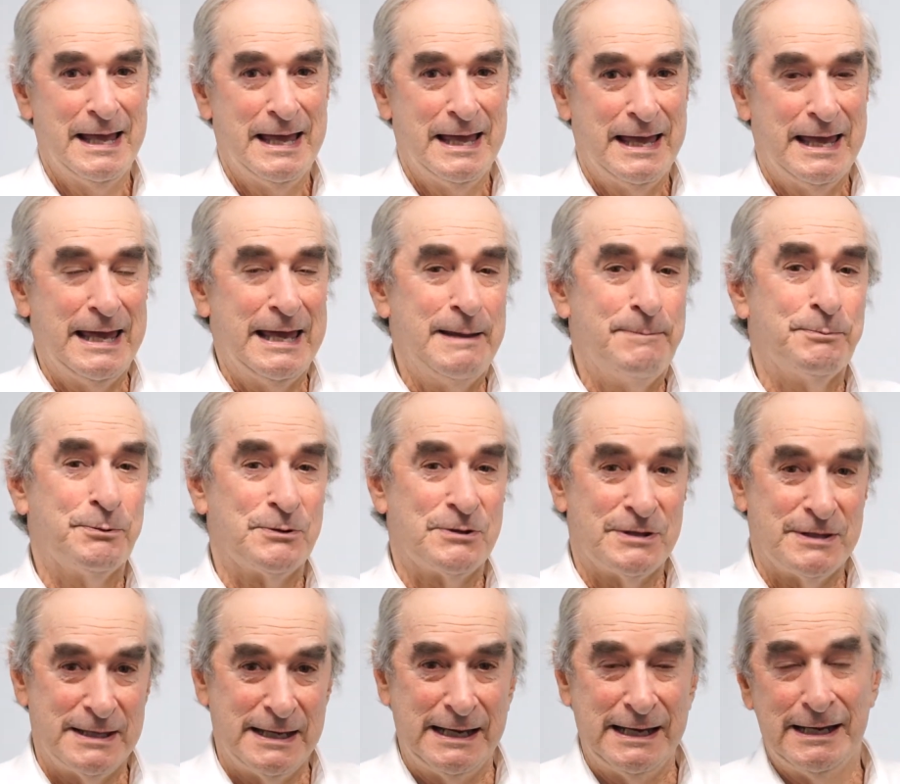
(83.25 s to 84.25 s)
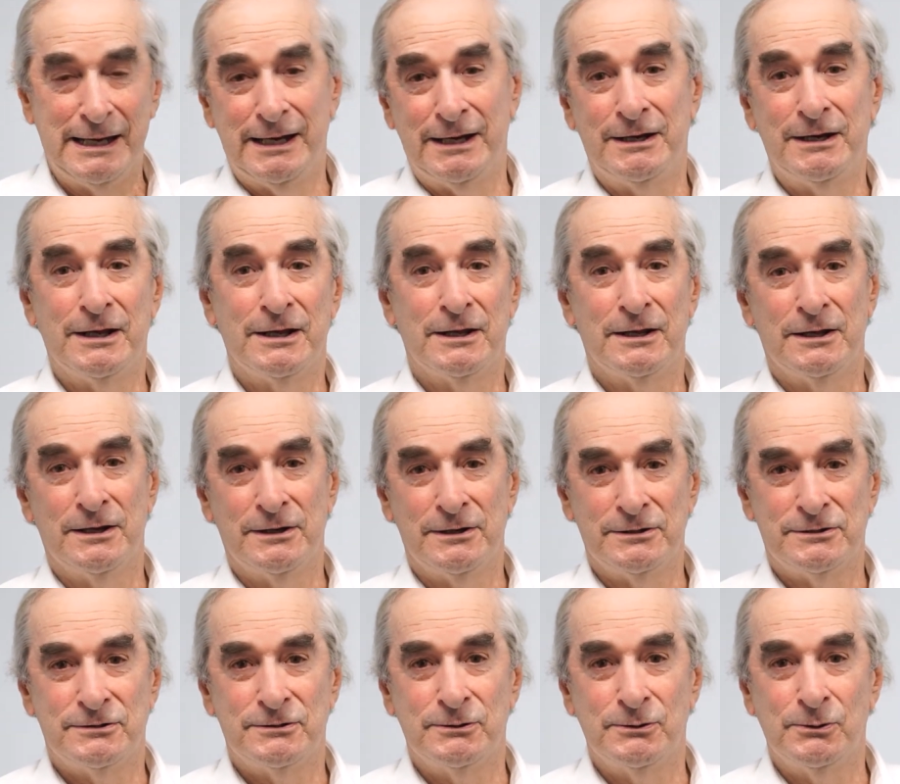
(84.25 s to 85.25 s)
He proceeded
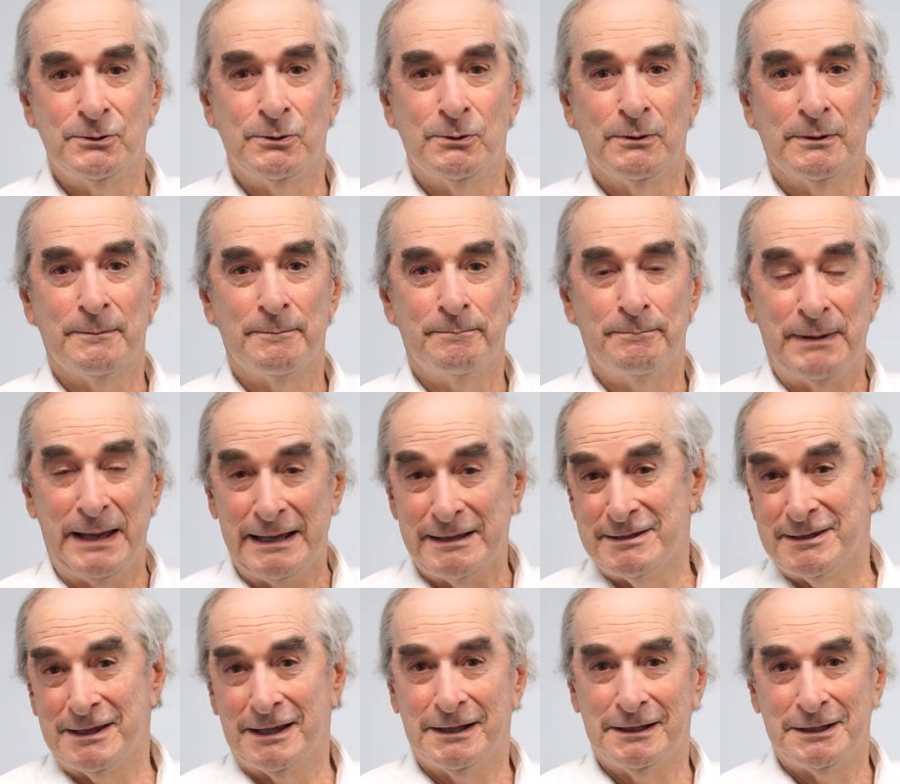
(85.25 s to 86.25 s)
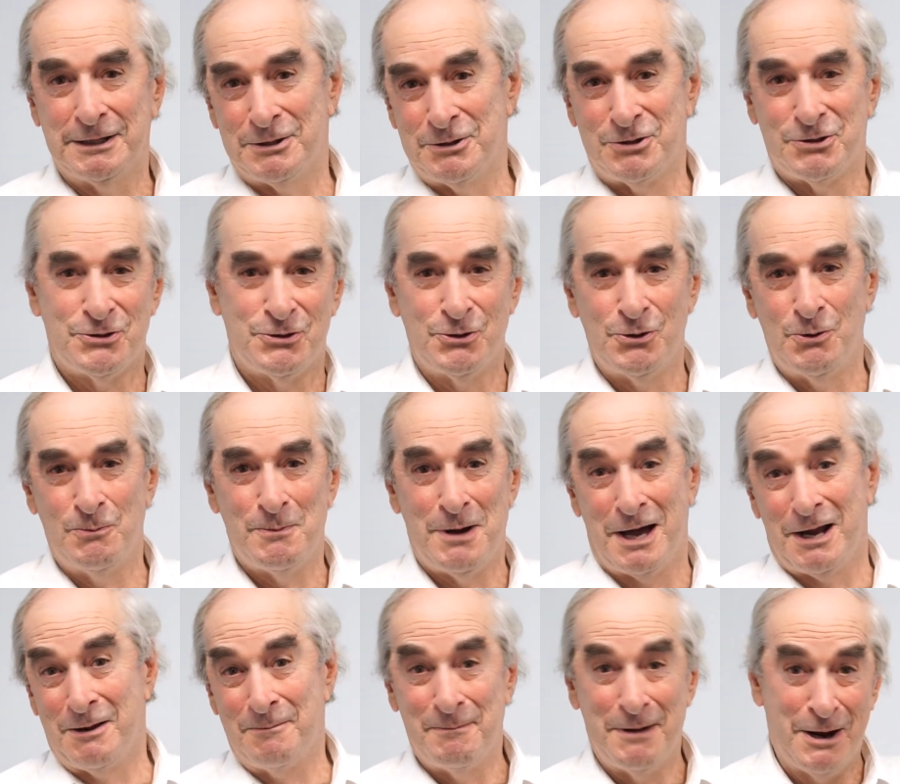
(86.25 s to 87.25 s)
to basically assume
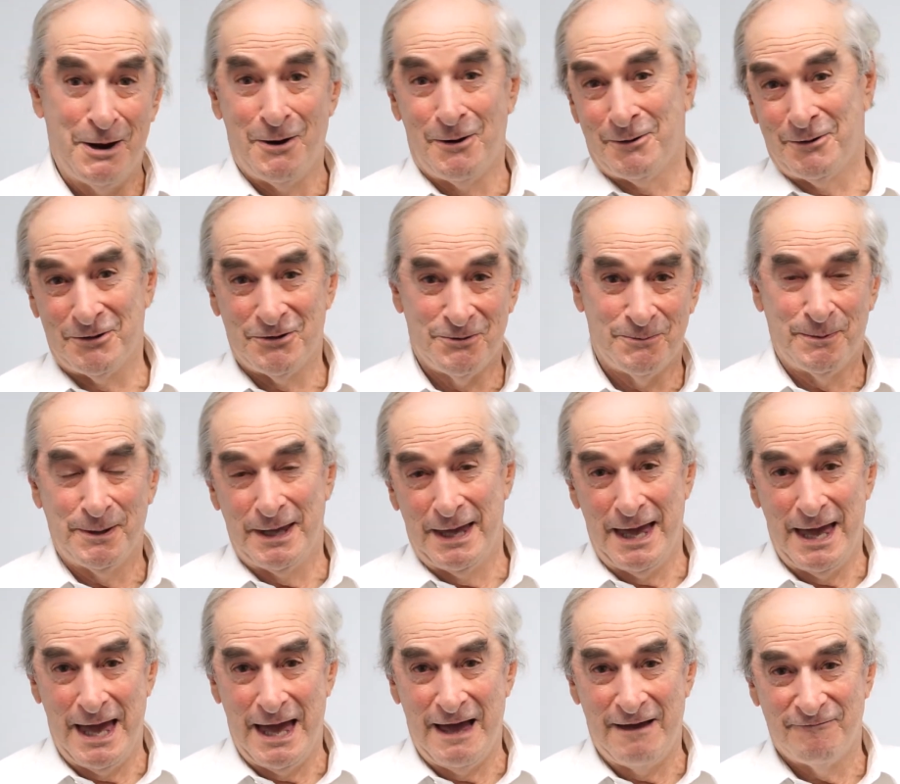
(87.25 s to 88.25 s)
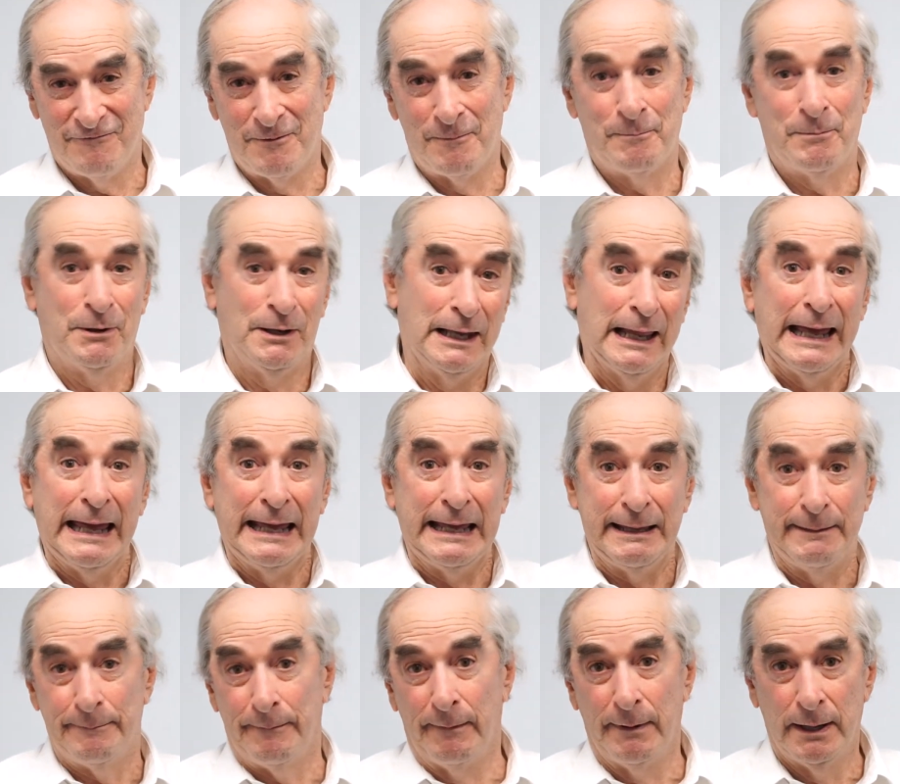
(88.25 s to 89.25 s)
on America's behalf
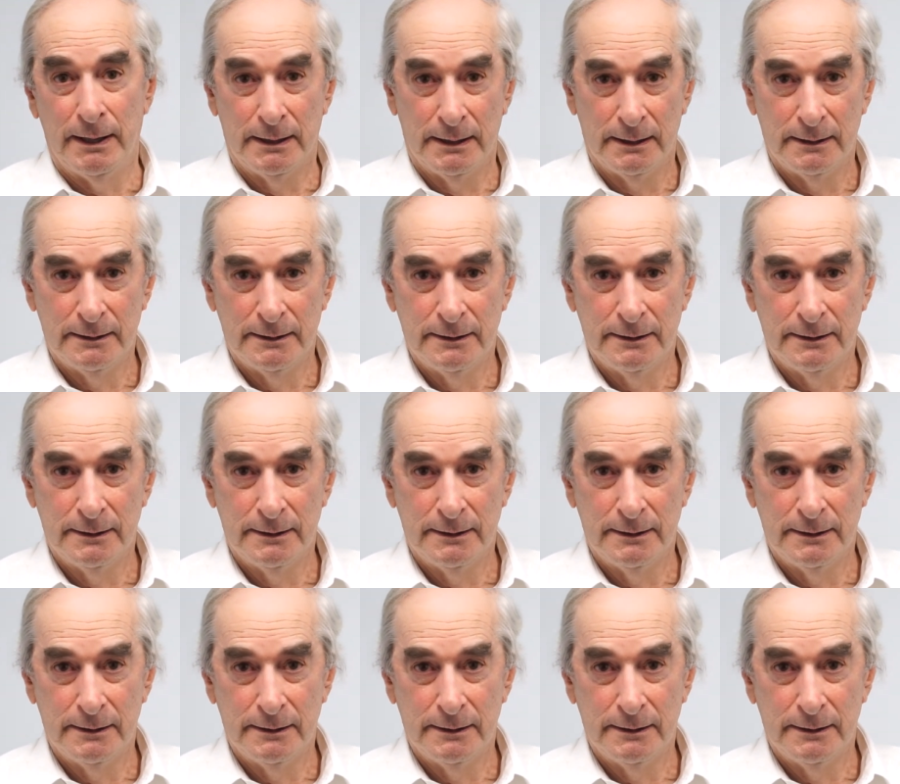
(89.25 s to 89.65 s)
blame